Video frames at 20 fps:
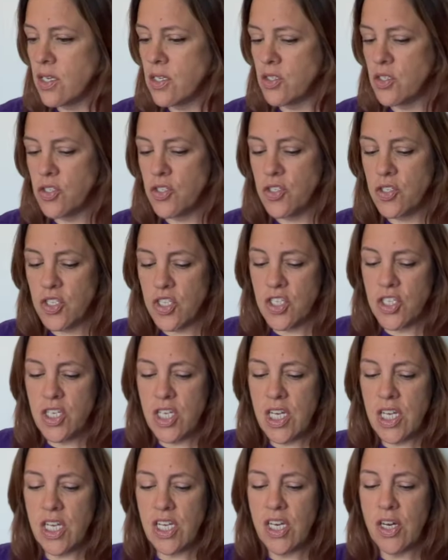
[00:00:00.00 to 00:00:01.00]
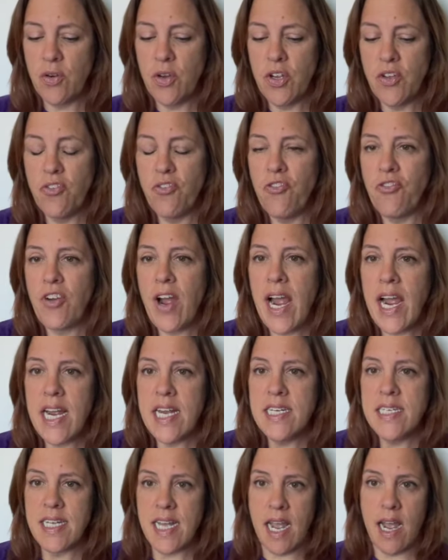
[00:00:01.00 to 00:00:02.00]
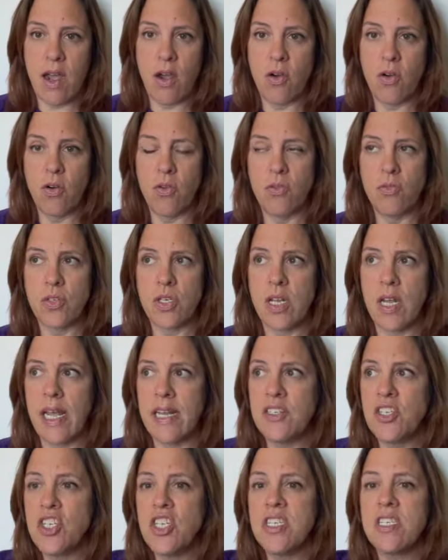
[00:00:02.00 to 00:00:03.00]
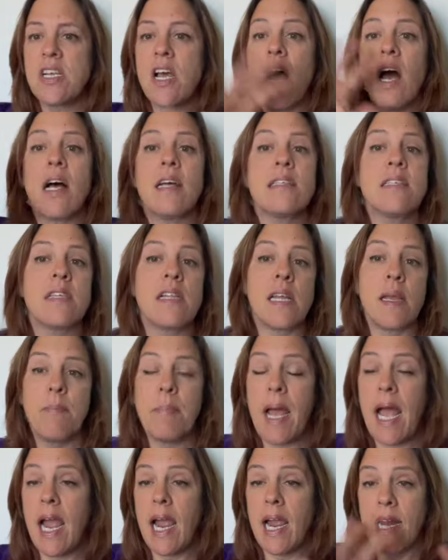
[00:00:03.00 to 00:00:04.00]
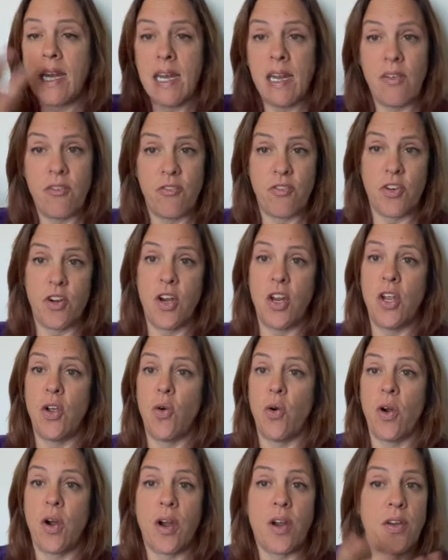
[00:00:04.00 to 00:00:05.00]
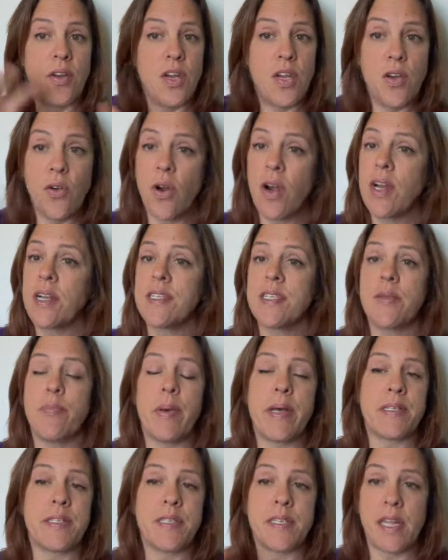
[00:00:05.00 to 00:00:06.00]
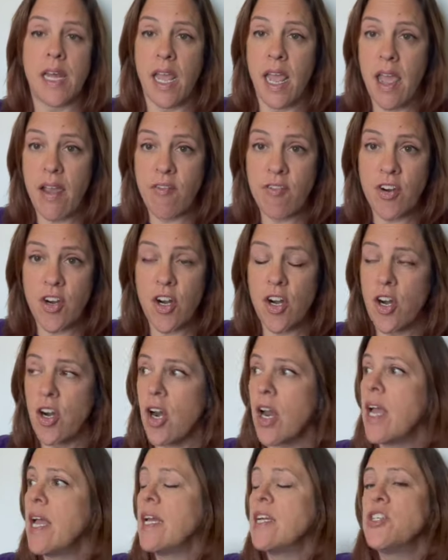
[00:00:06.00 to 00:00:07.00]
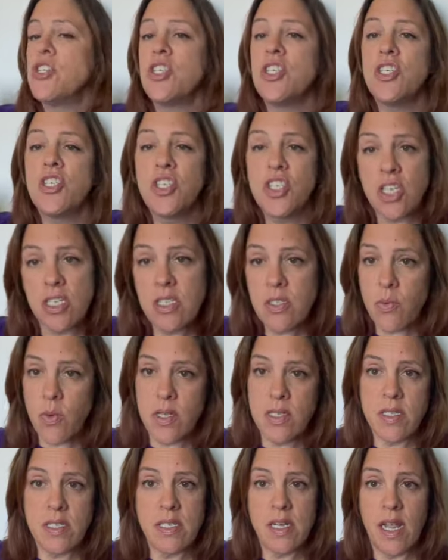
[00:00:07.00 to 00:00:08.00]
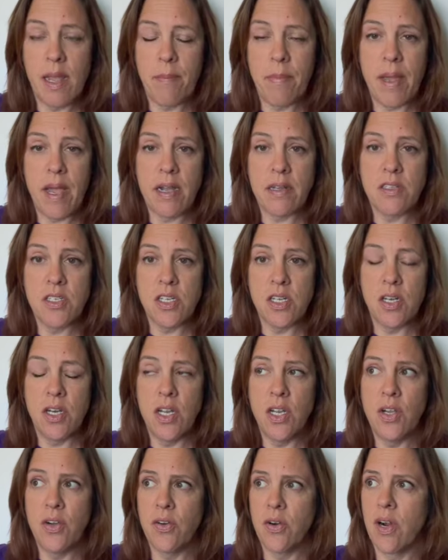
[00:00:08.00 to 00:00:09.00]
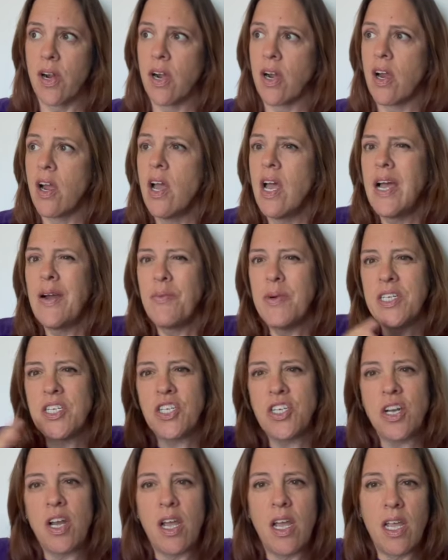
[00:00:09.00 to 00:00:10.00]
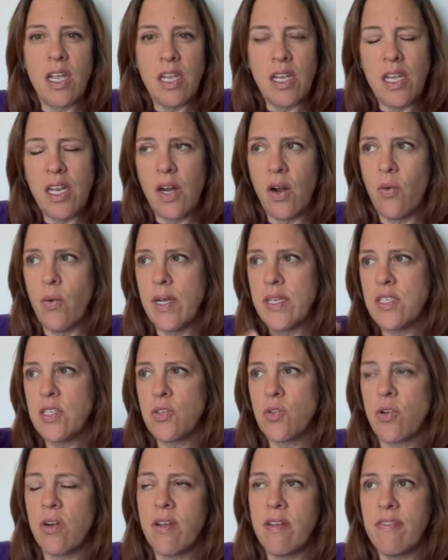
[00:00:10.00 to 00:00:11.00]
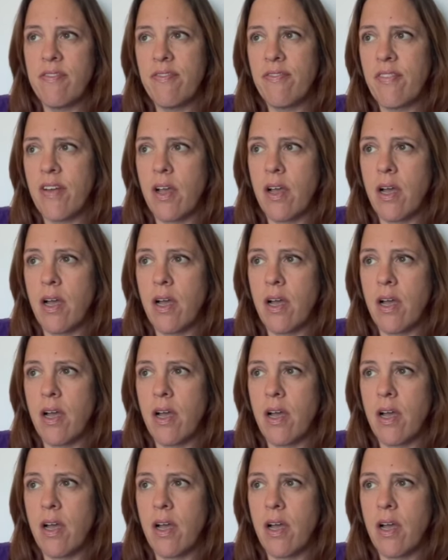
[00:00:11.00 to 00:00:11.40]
She, you know, you find out, and she's constantly pining for New York. New York is the best thing ever. She just wants to get back to New York, which, you know, is sort of